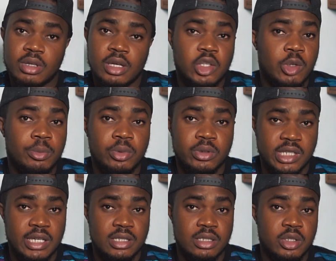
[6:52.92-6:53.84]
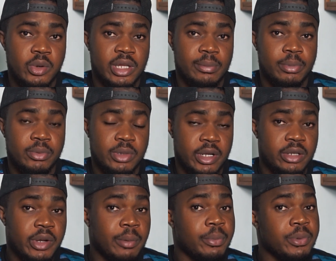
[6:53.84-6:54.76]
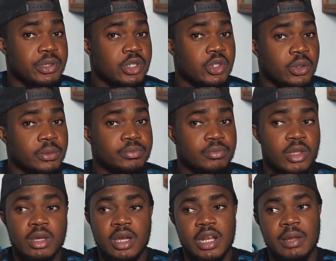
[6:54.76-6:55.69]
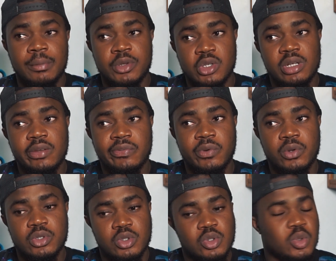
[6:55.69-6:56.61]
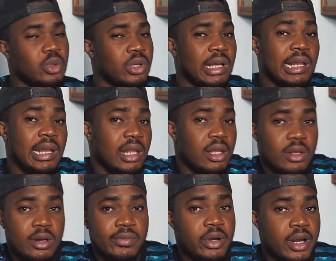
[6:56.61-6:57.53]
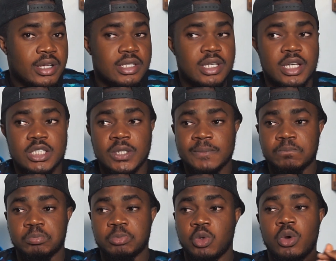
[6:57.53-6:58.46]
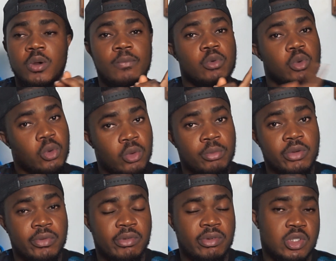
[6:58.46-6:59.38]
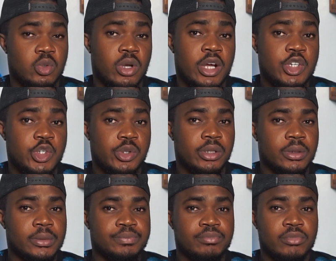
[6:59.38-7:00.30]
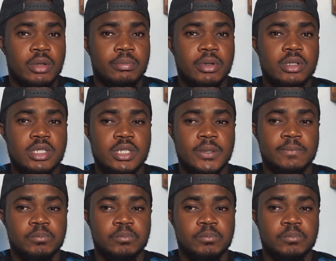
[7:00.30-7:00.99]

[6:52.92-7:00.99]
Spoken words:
end up not getting the right position, and I'm usually forced to clear a lot of characters or move over to Android. But